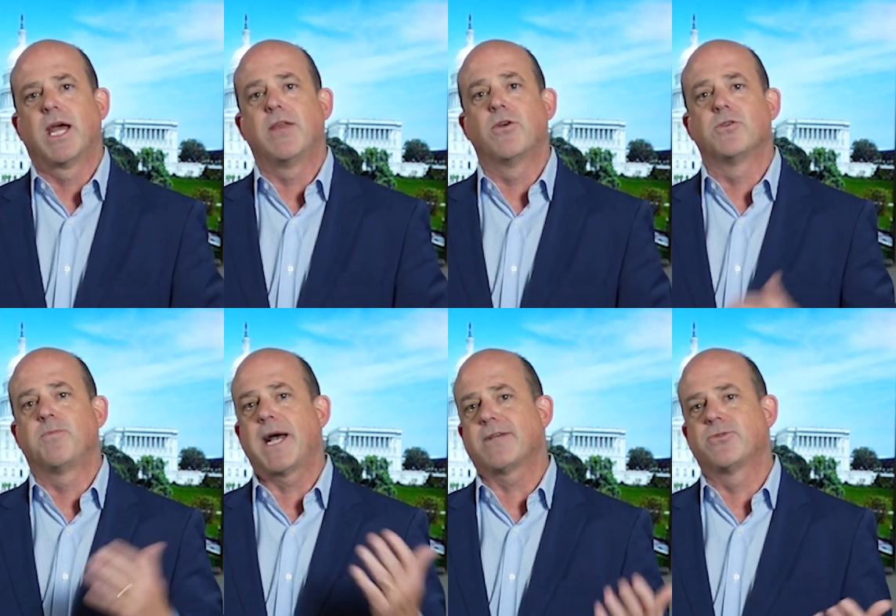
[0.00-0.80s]
and those
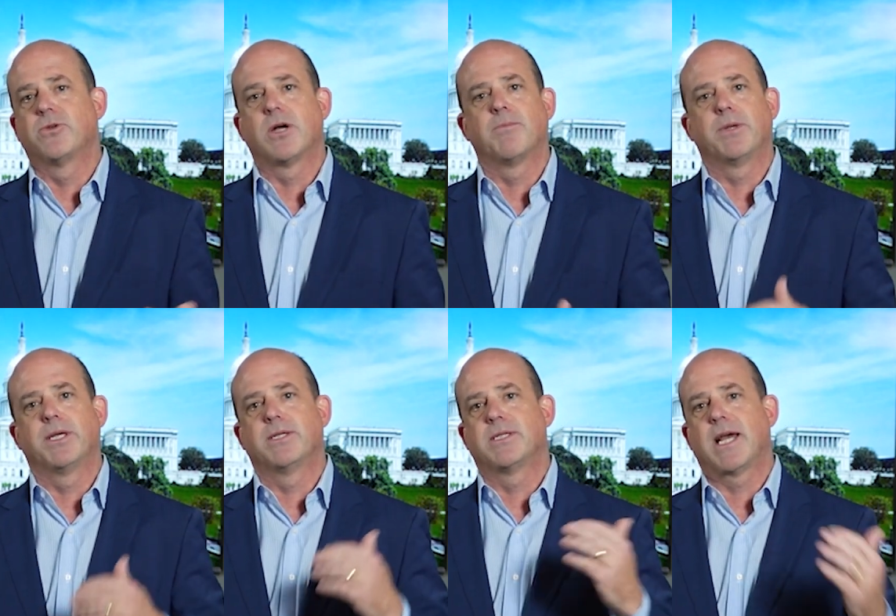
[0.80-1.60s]
pass-through
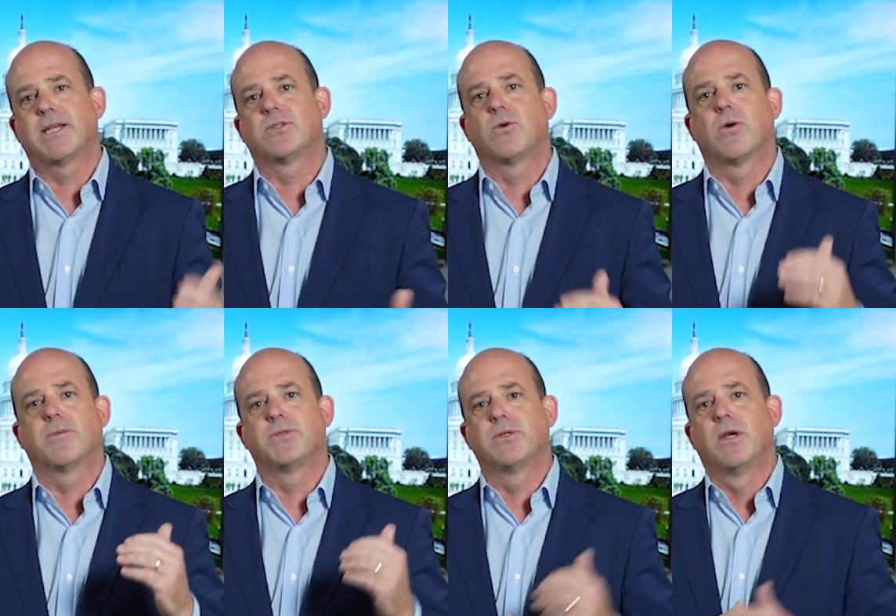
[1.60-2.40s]
companies,
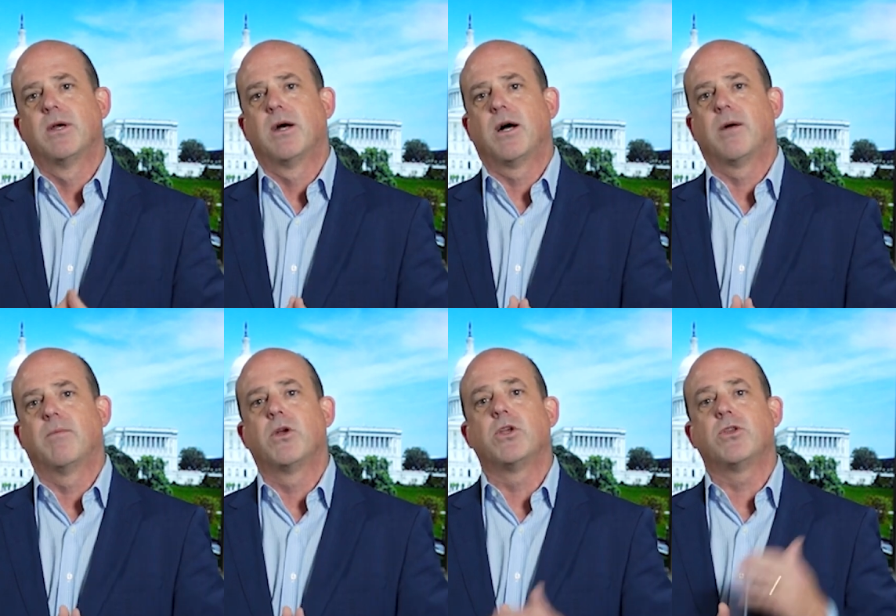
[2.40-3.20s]
S-corps,
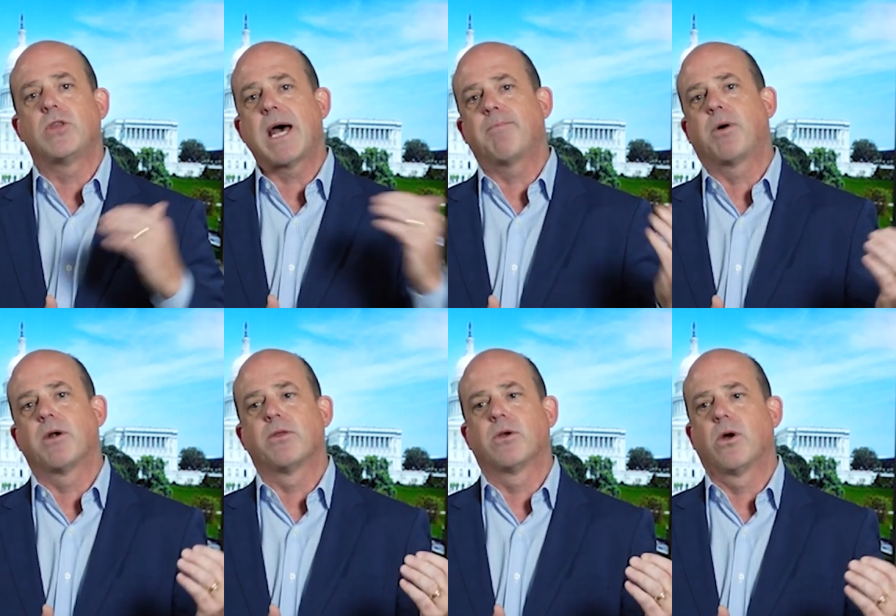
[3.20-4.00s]
that
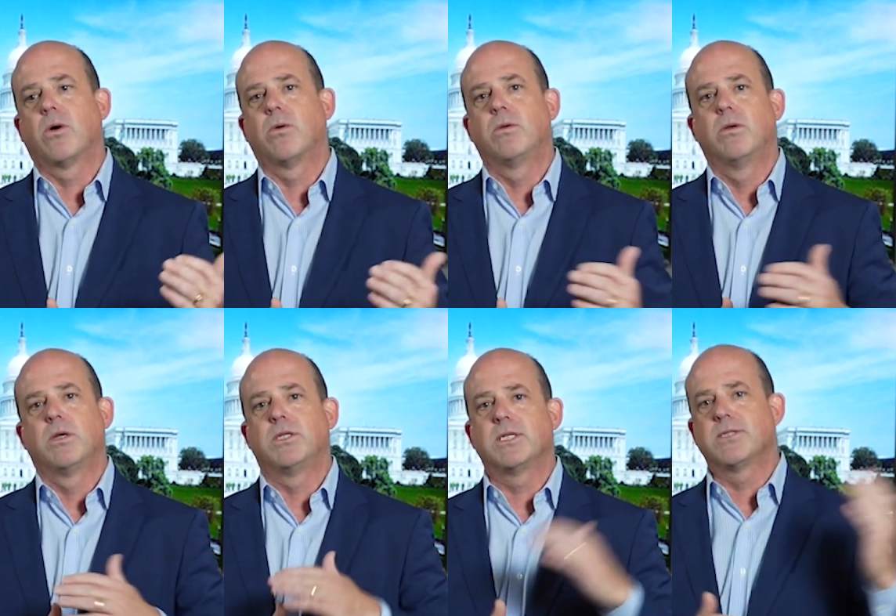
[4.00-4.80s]
part of the
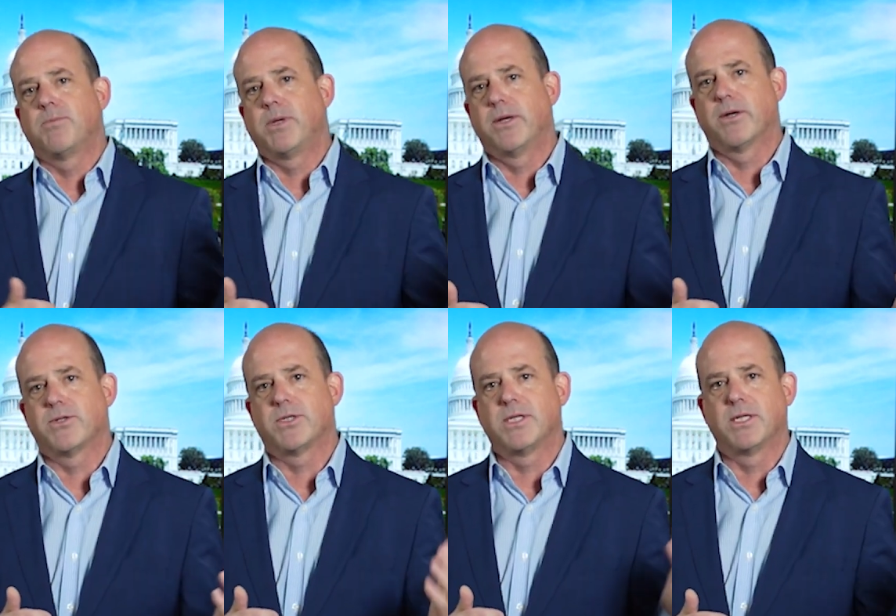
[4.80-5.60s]
code
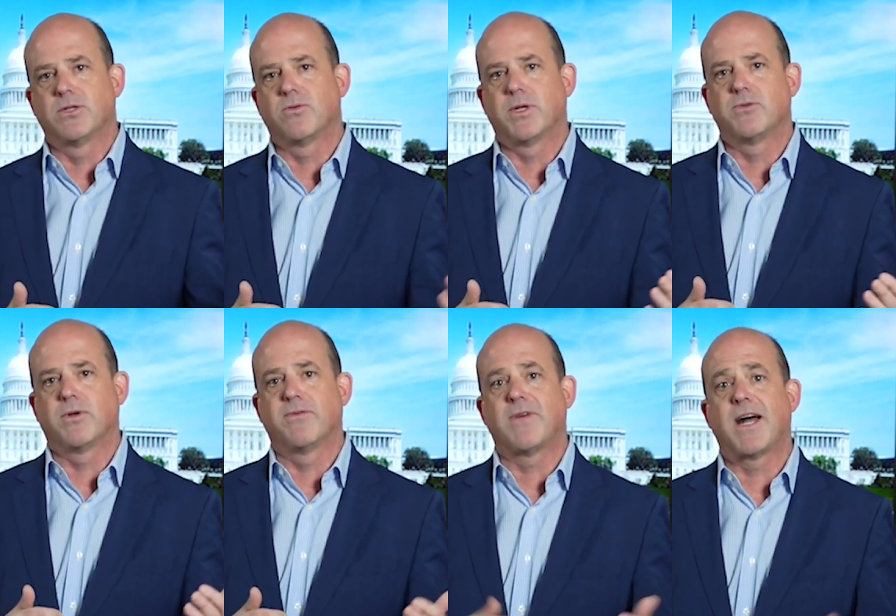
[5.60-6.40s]
disappears at the end of
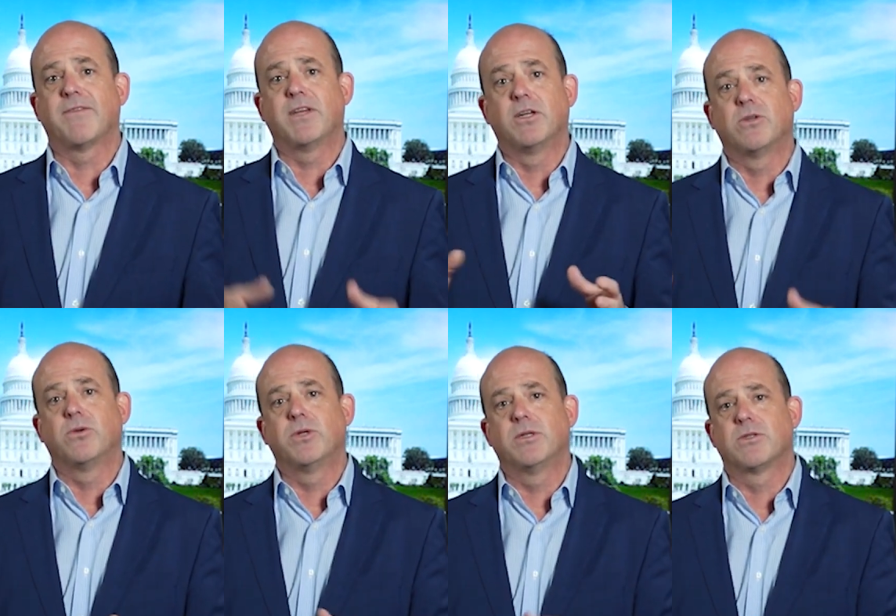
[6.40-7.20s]
2025,
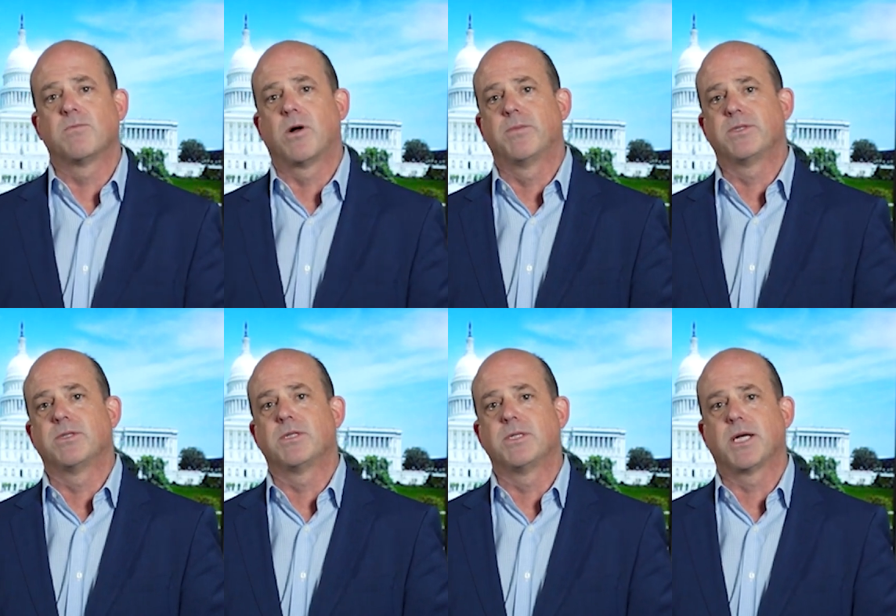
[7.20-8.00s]
including the small
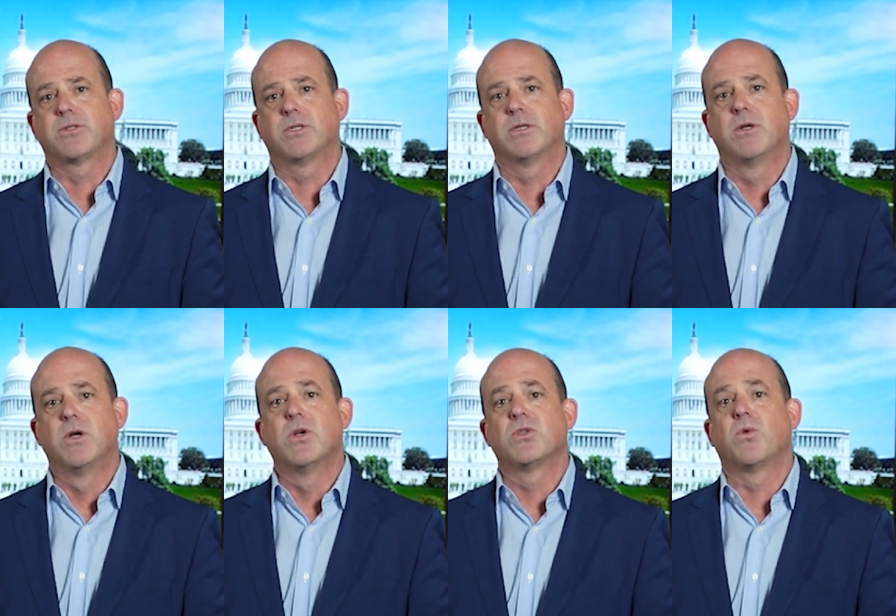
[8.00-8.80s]
business deduction.
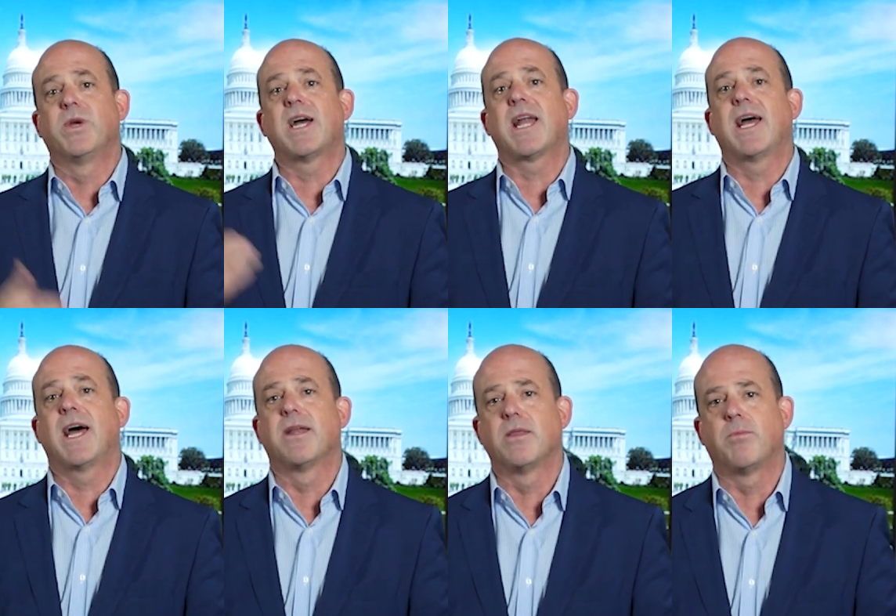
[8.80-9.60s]
So we got
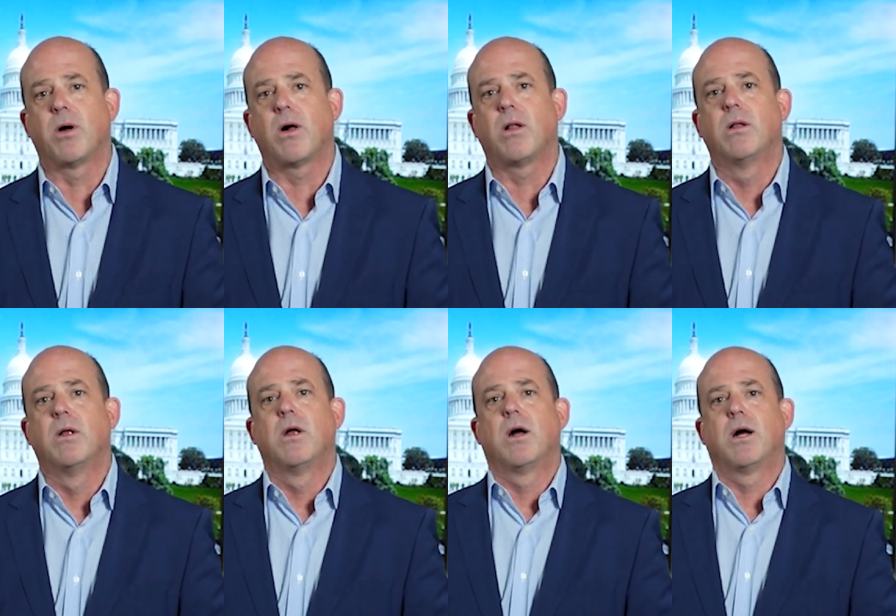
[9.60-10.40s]
ahead of the ball
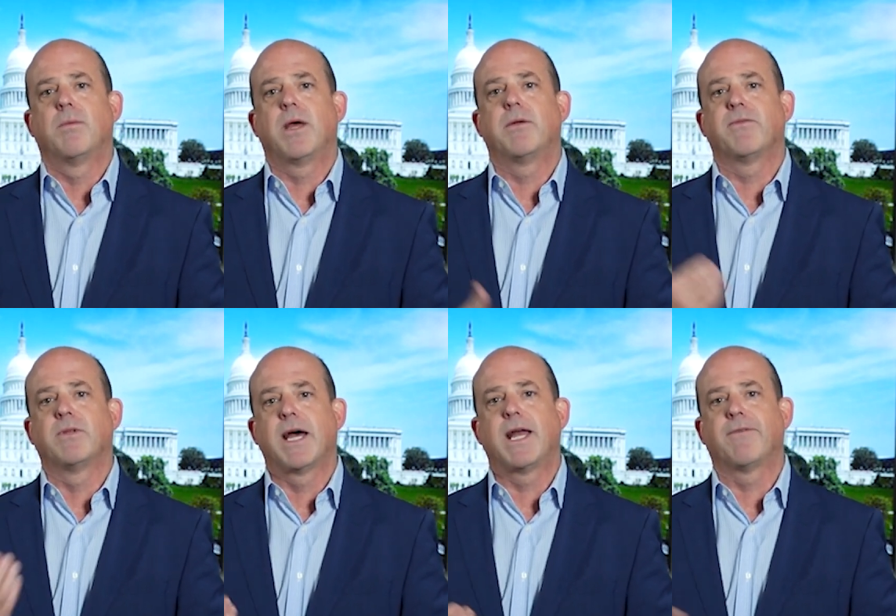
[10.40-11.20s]
and have
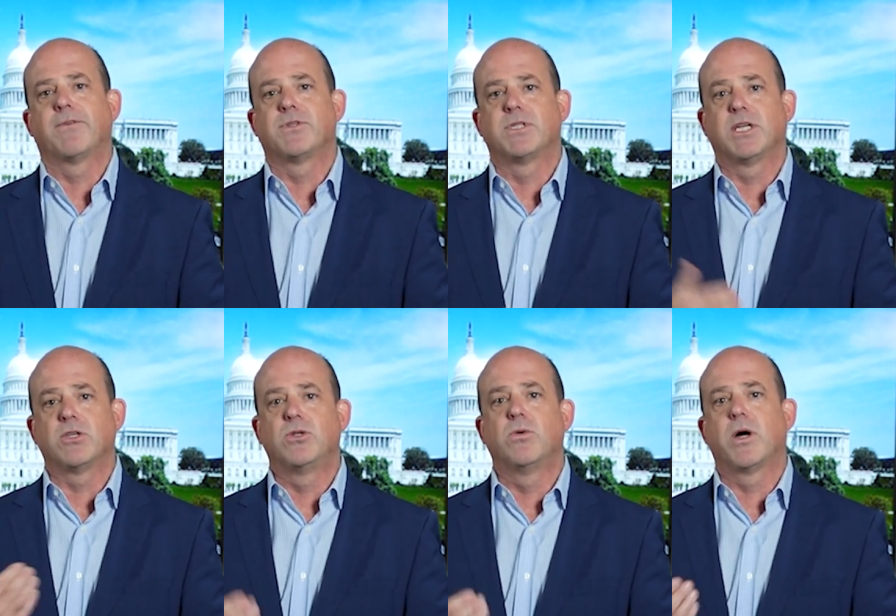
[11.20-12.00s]
led efforts to
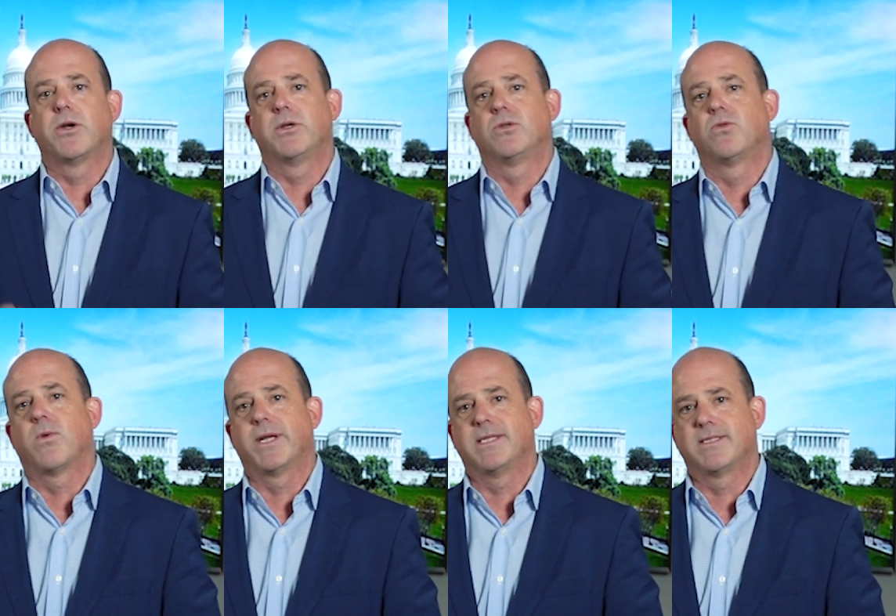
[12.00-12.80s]
get
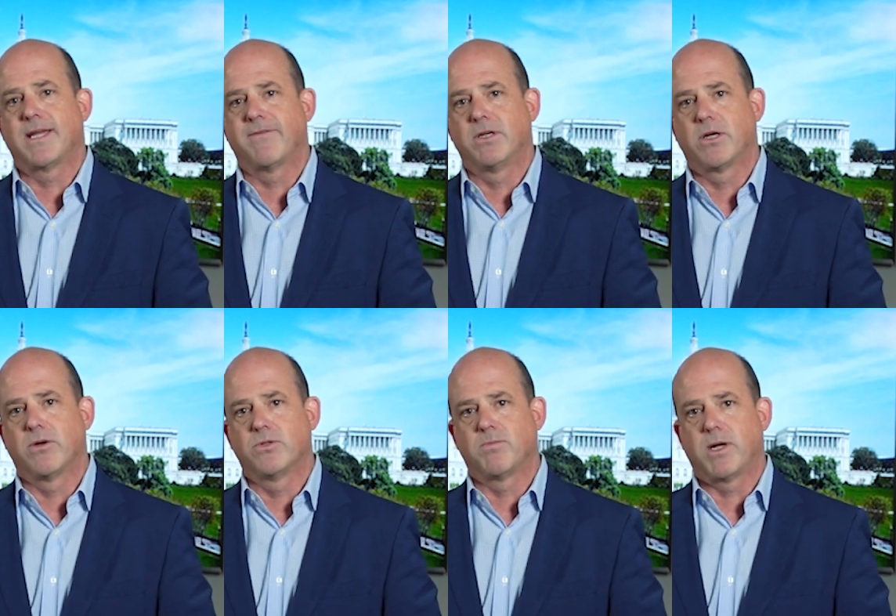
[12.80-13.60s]
227
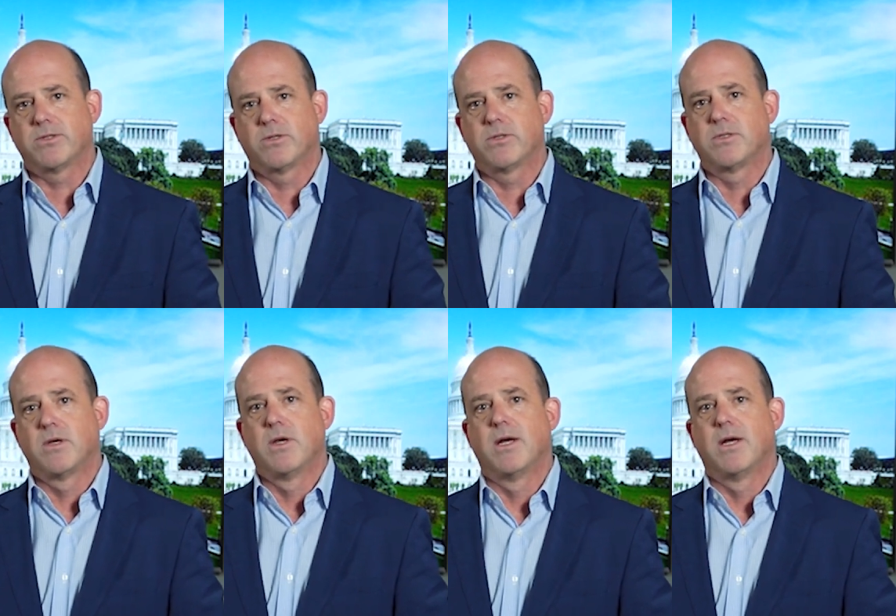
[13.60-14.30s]
co-sponsors,